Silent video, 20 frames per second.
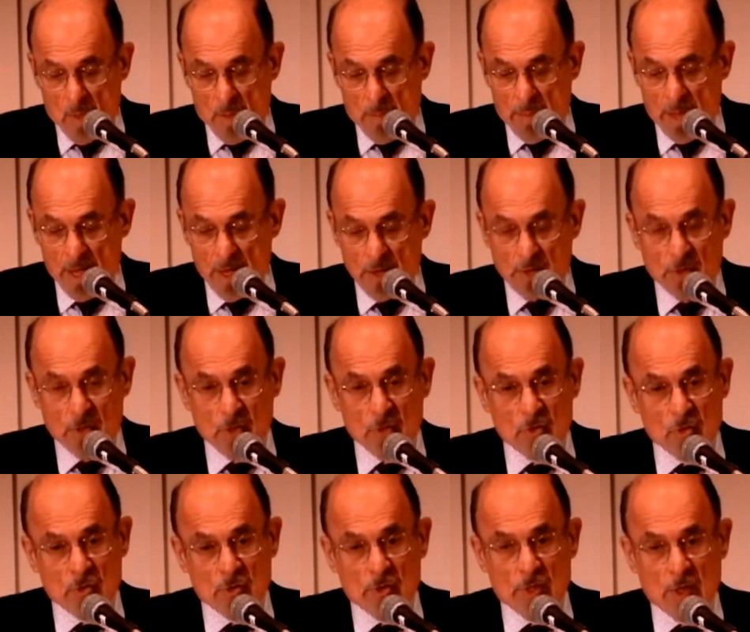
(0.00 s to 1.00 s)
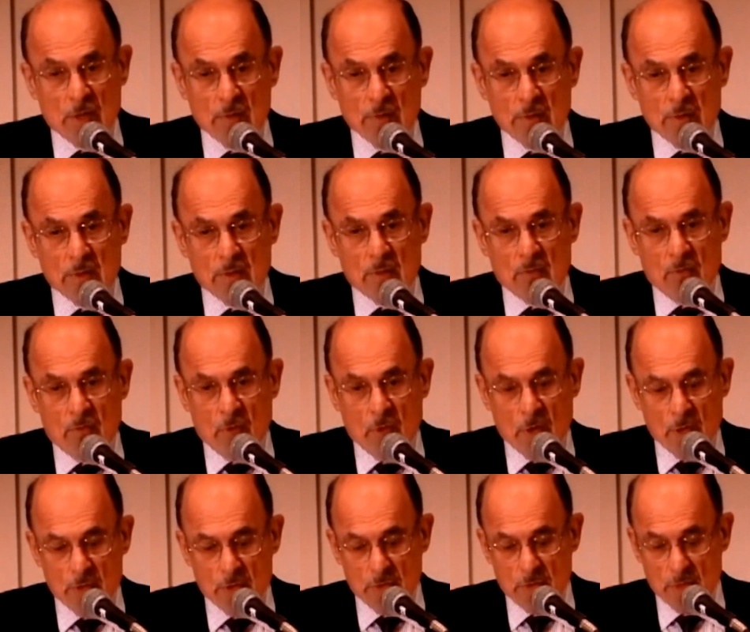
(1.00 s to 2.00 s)
Patients don't
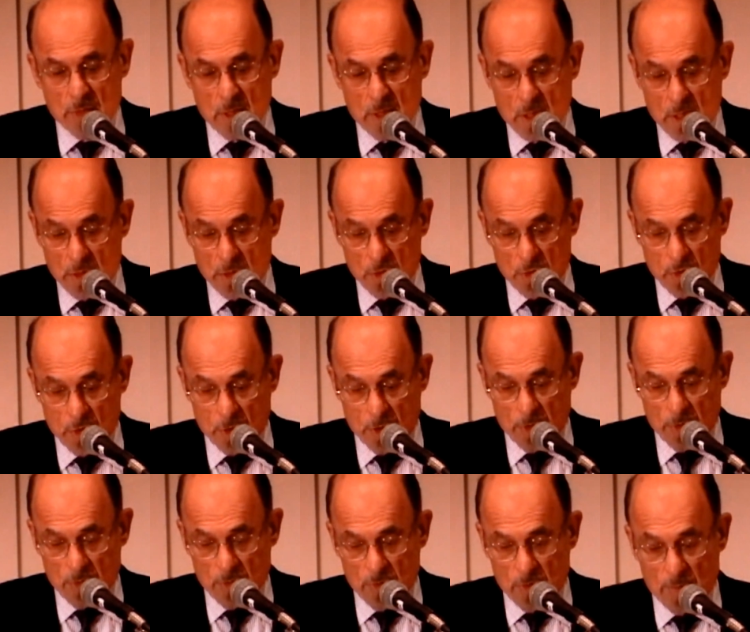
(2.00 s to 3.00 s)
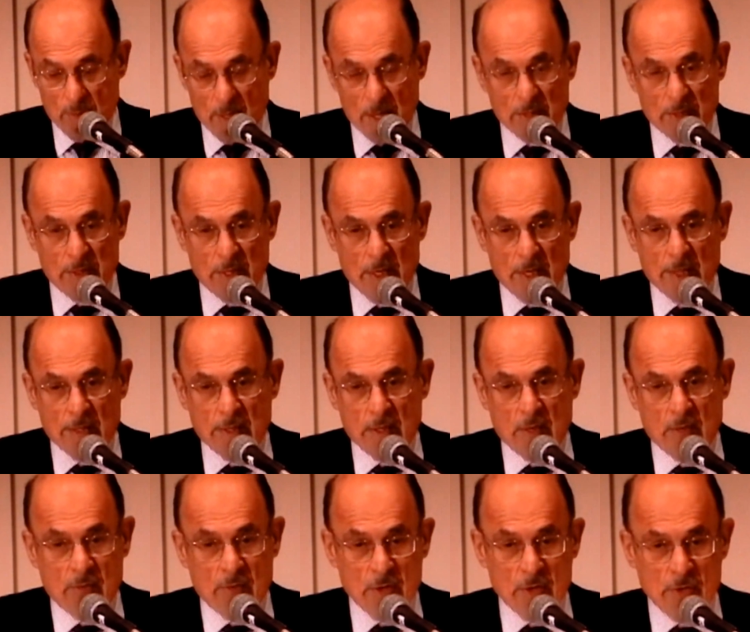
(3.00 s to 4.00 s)
voice concerns about death
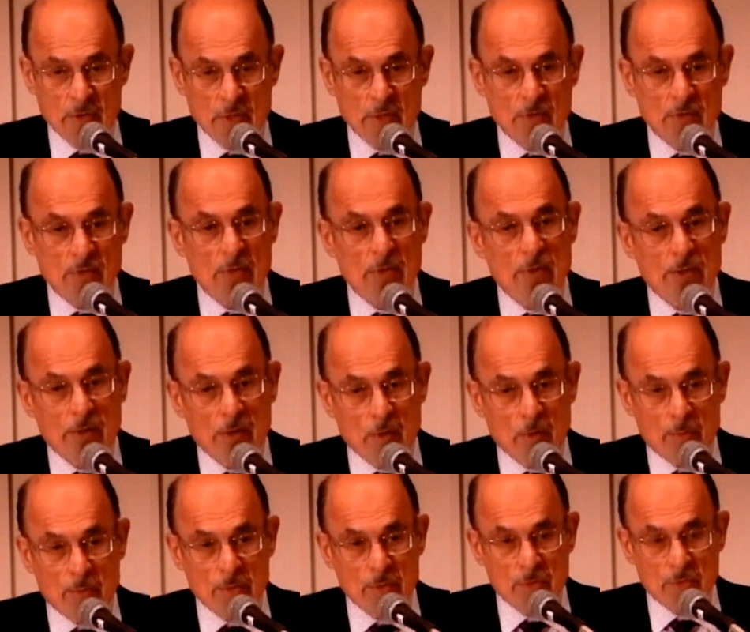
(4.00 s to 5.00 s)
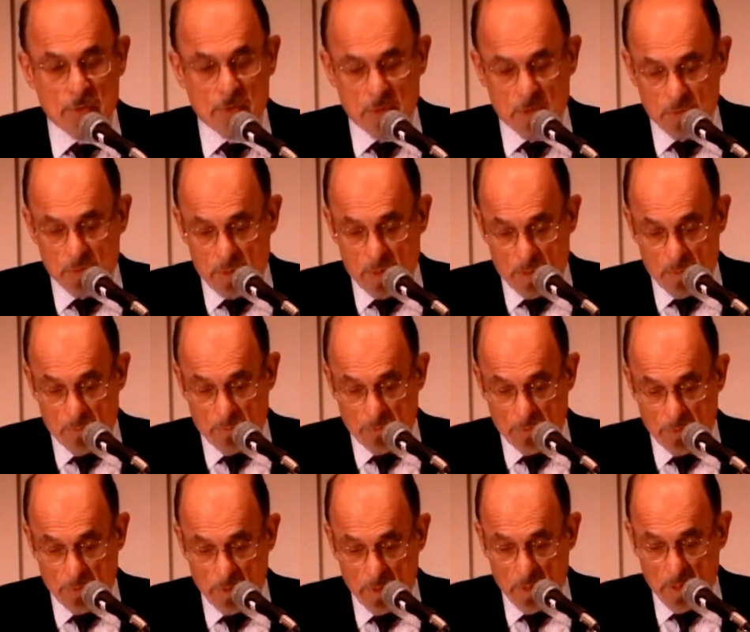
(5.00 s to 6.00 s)
if they sense the therapist's
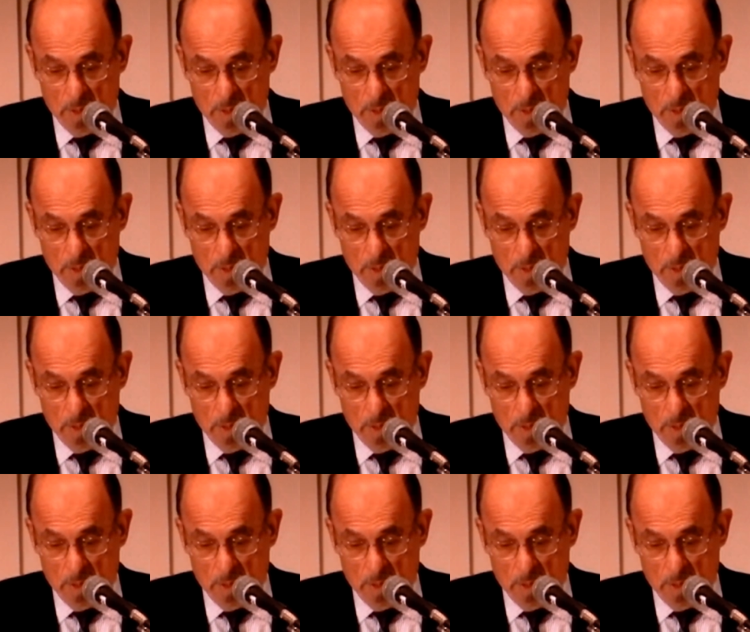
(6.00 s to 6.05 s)
discomfort.